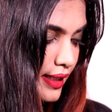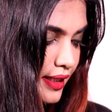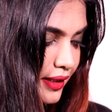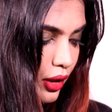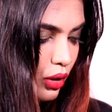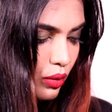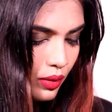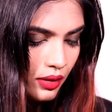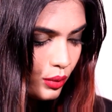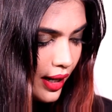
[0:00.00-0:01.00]

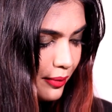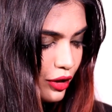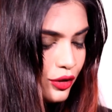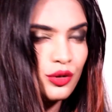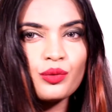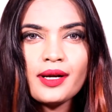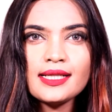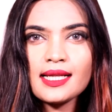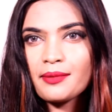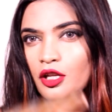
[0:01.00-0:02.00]
So what I'm going to do
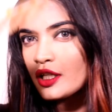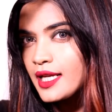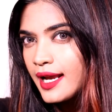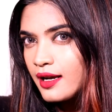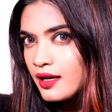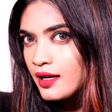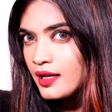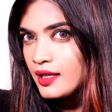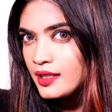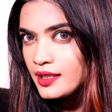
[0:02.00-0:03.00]
is I'm going to take
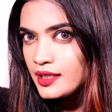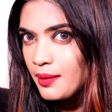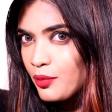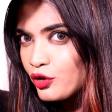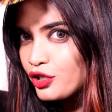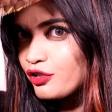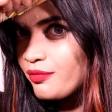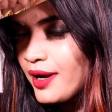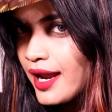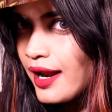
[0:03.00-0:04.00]
some portion
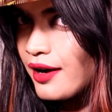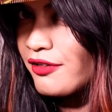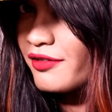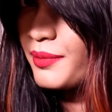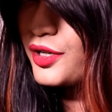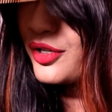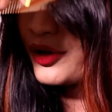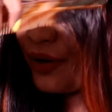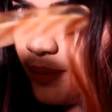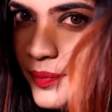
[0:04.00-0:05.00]
of my hair from
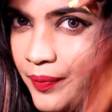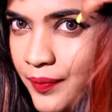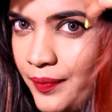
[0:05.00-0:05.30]
here